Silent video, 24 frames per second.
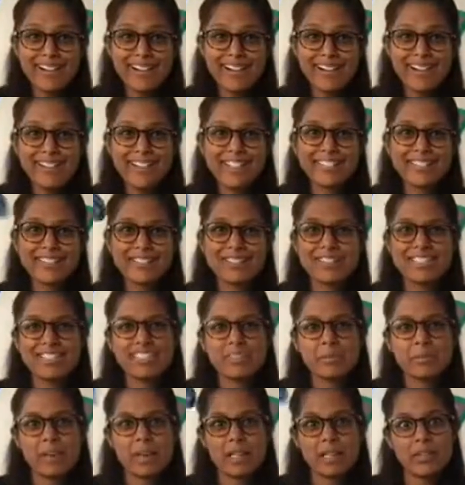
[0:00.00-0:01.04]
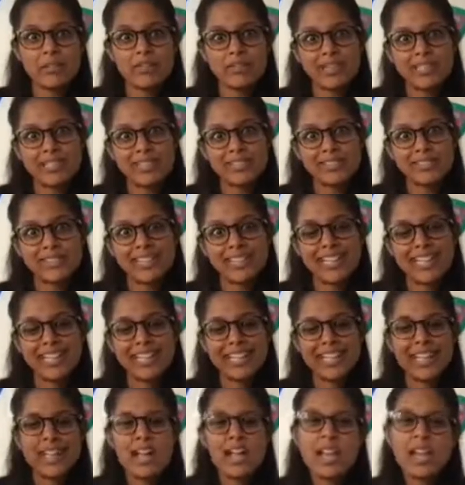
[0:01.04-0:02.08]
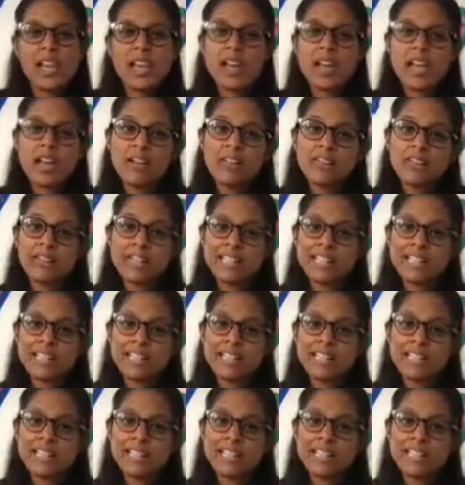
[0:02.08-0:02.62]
He's got his smiley face on again. Lovely.